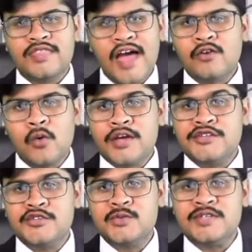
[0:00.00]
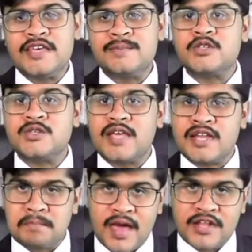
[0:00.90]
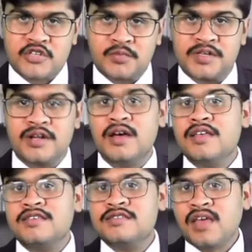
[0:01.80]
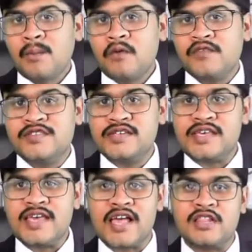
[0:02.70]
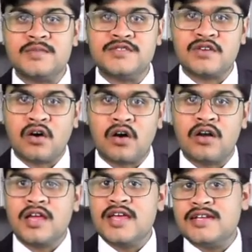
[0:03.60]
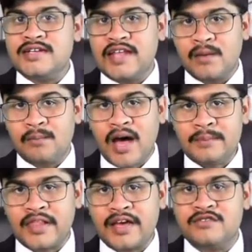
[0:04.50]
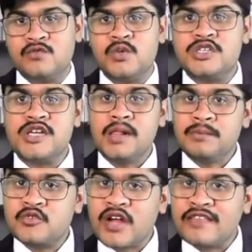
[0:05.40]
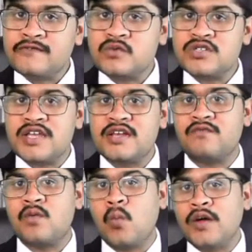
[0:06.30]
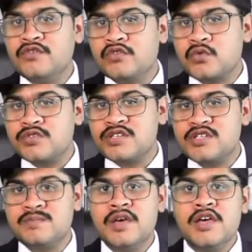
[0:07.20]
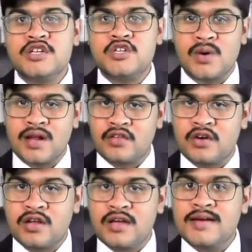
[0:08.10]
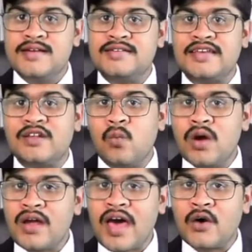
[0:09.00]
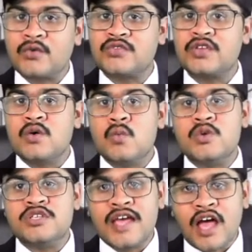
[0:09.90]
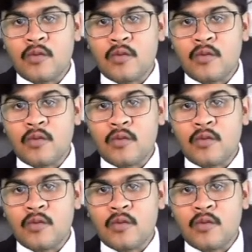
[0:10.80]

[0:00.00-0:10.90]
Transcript: going too deep into data management, some of its key elements are data pipelines, which help transfer data from one source system to another, data warehouse, which help in